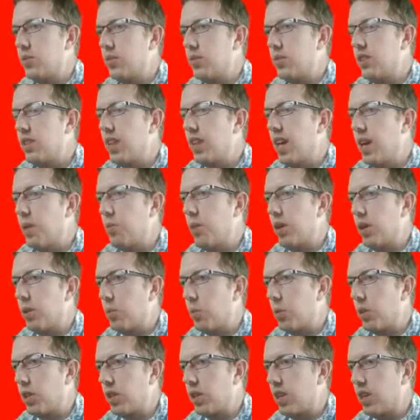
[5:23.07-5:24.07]
Today I want to
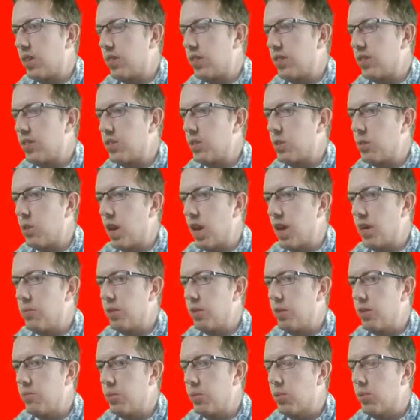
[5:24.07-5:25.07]
work on this UI a
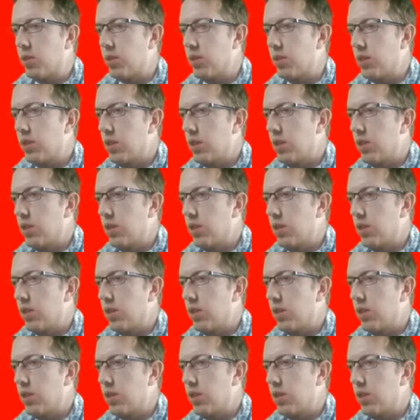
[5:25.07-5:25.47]
bit more,